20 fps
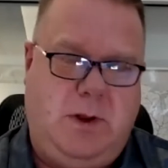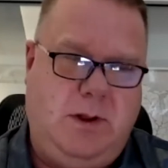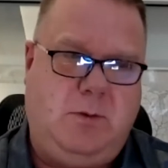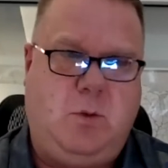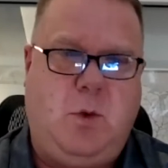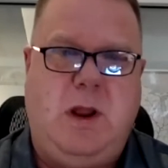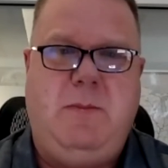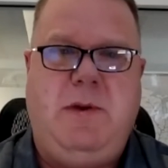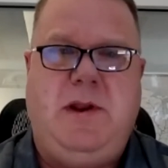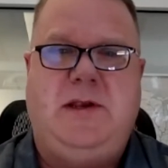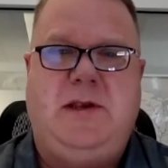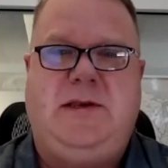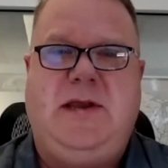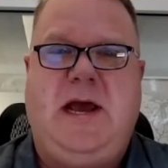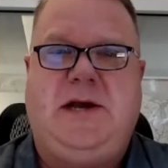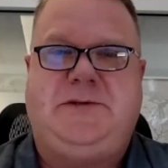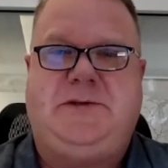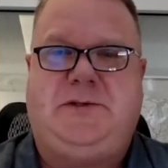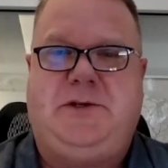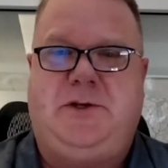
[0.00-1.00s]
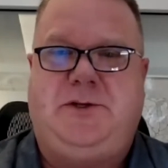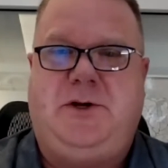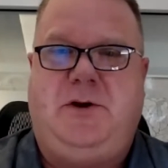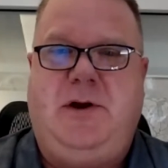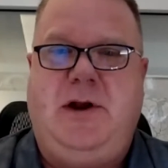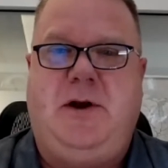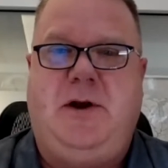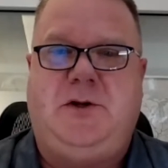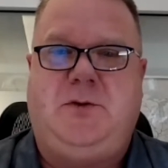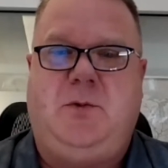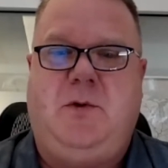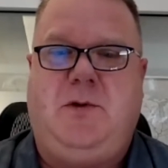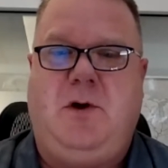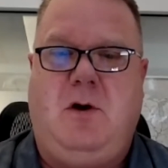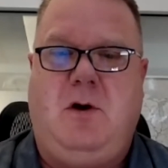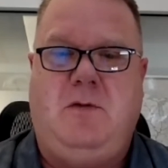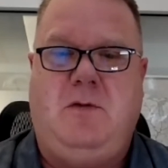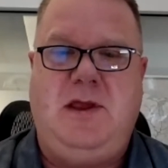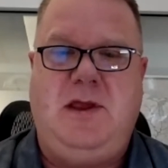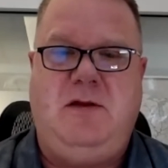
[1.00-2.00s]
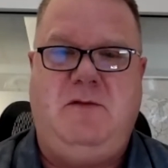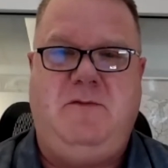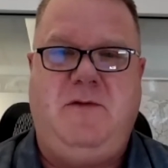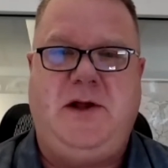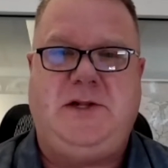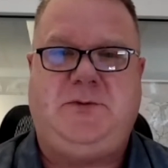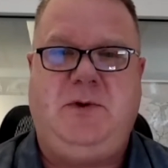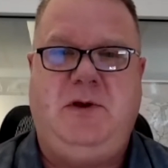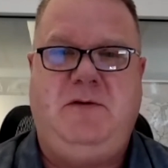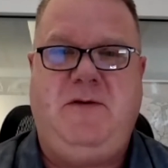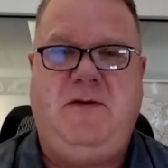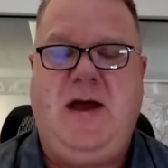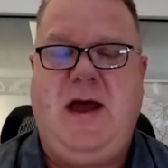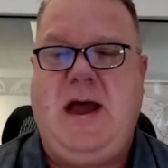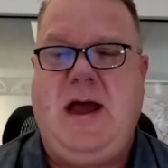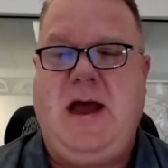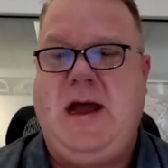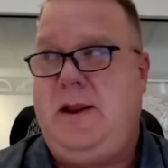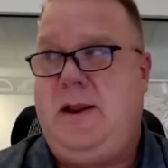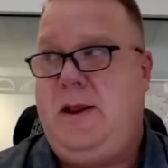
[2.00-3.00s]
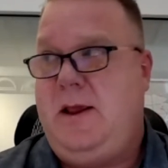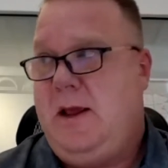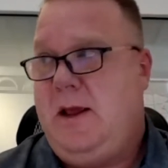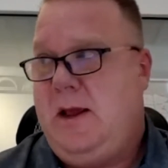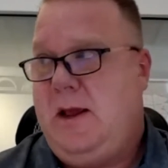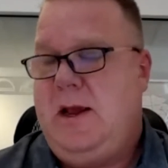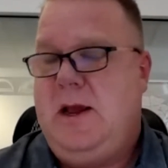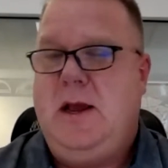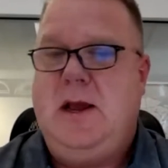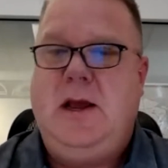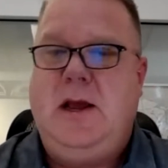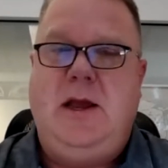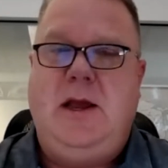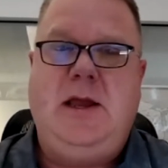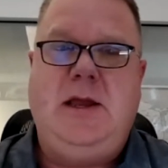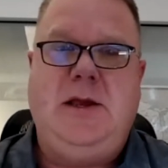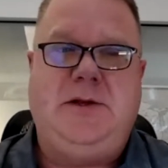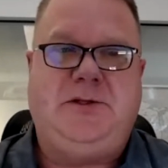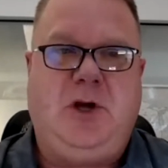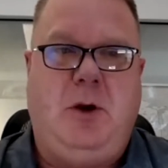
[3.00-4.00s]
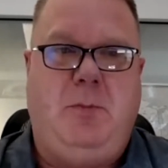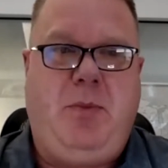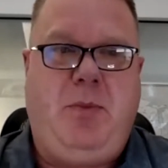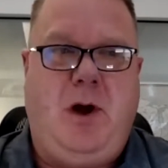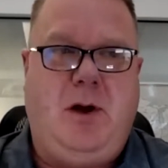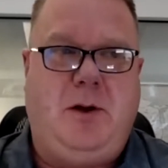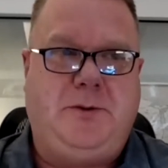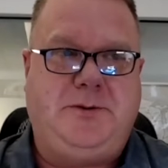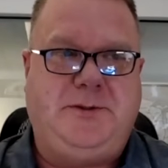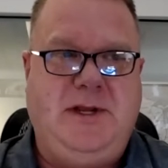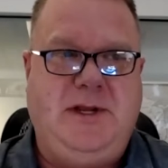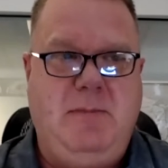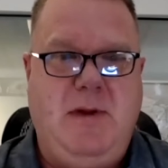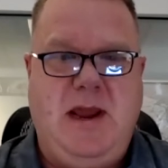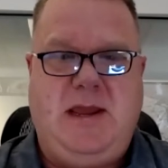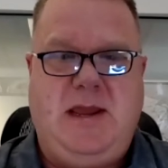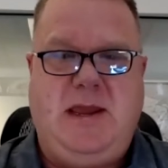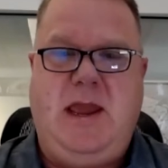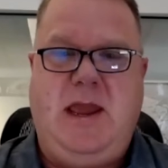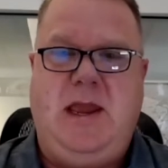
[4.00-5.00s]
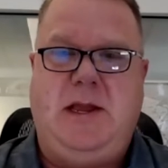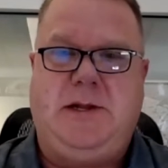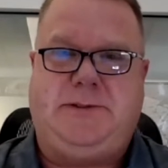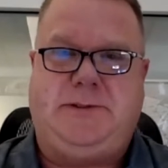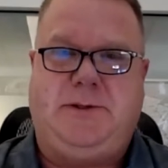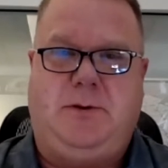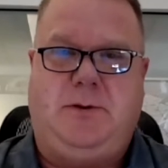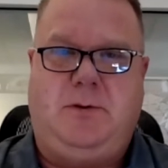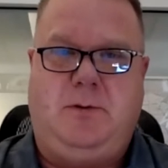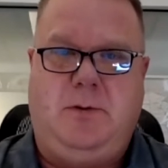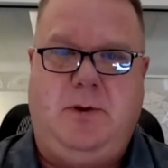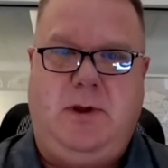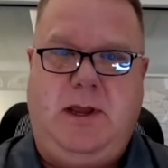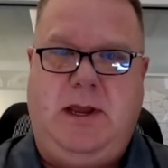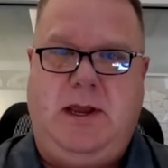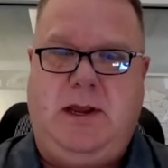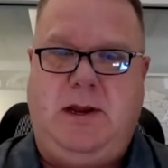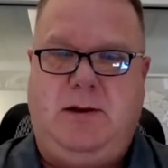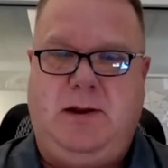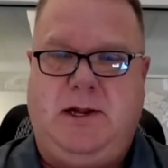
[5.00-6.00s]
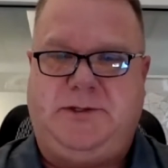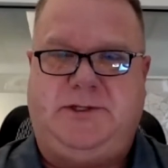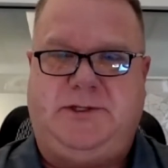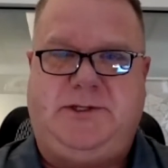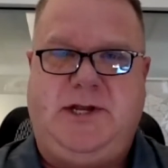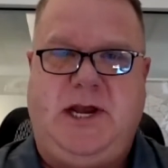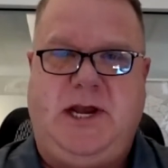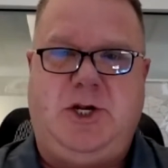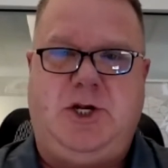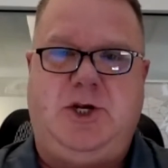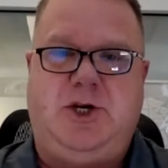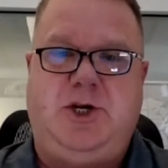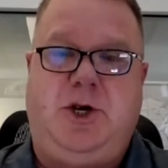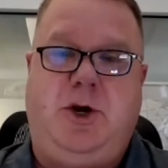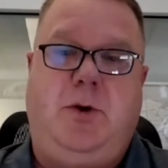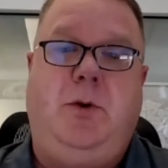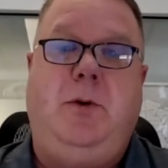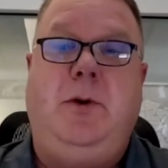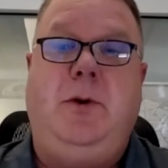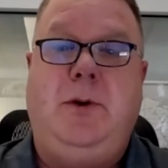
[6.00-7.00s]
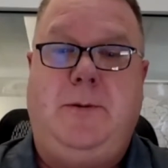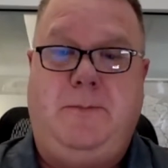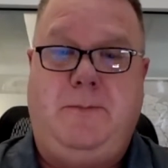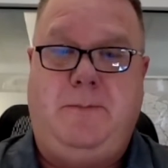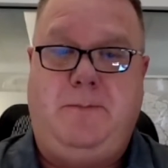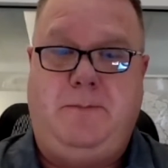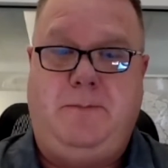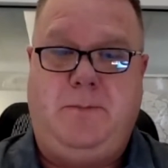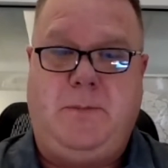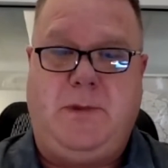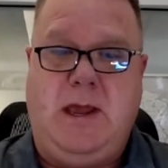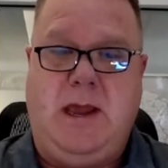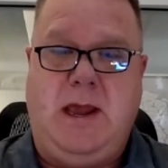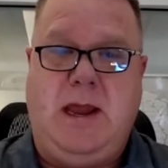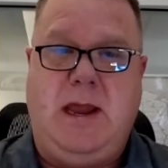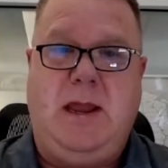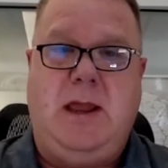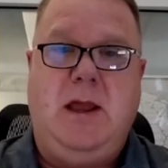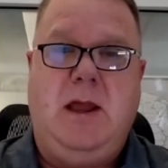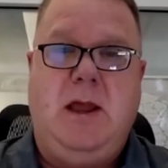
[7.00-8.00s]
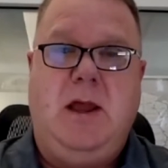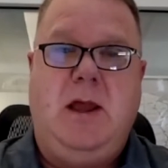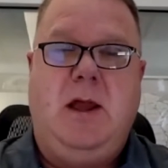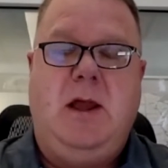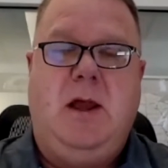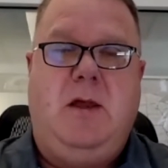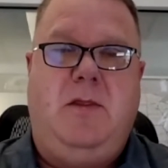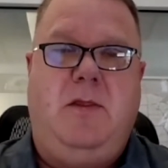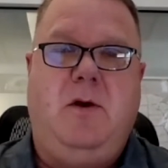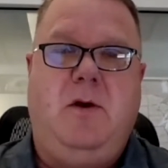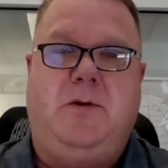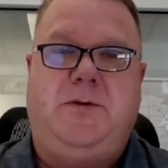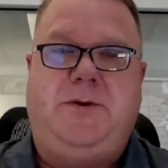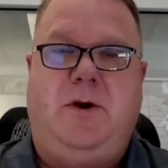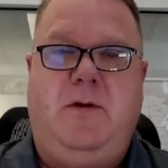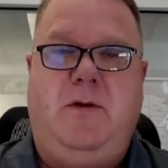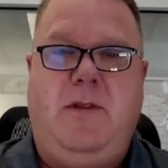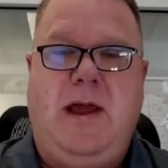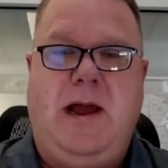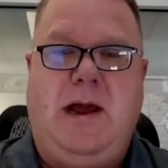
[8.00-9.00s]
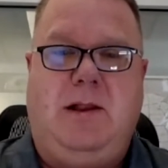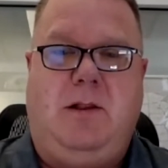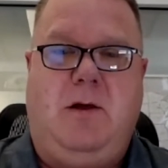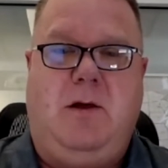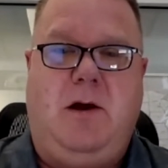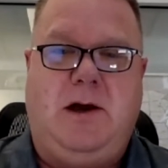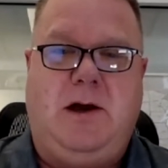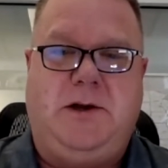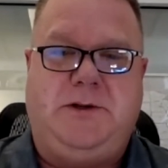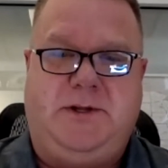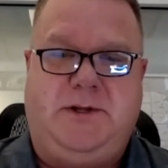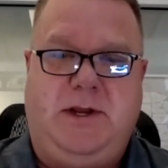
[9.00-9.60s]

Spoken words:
quite a bit in Texas in certain areas with all the events we've had, is a policy may cancel in, let's just say, June. Okay, they'll turn that loss